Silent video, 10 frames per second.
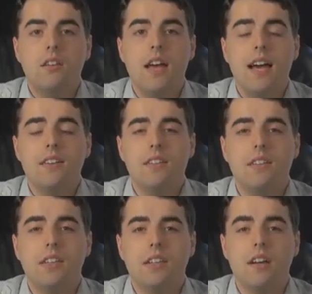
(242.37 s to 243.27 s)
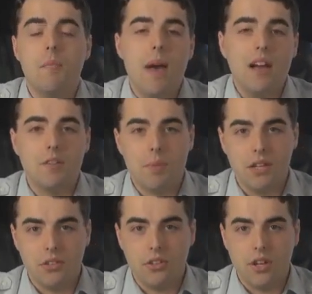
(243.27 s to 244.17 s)
that the amount of
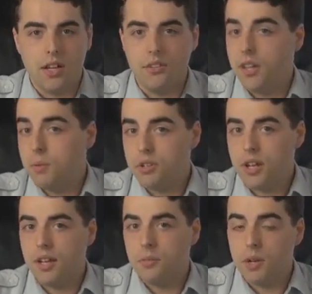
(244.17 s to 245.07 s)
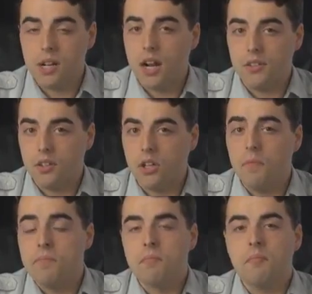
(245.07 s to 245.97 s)
pesticides, not what kind at
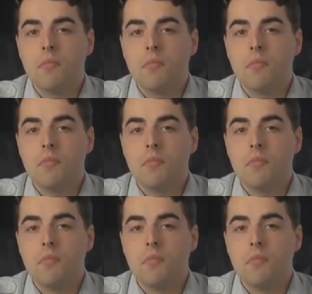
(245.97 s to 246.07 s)
all,